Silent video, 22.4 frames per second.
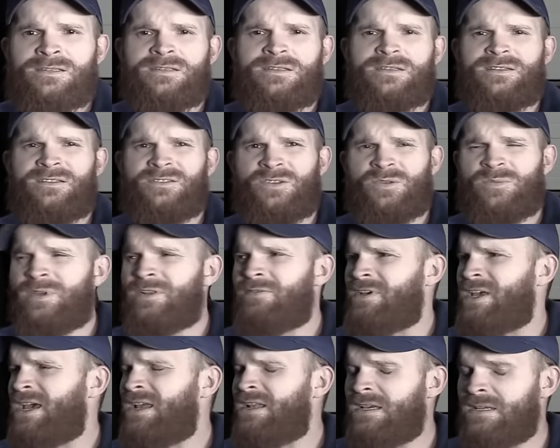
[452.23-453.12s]
Getting a little bit
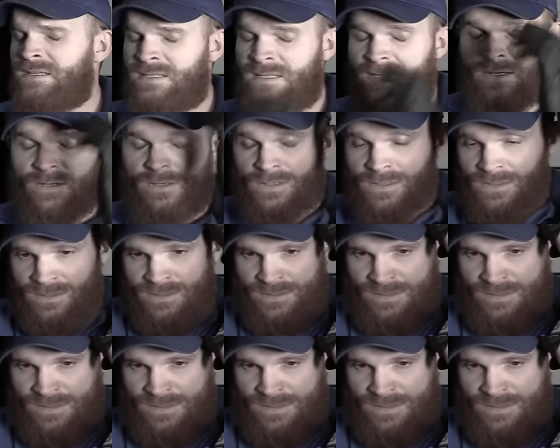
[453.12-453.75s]
of a headache, too.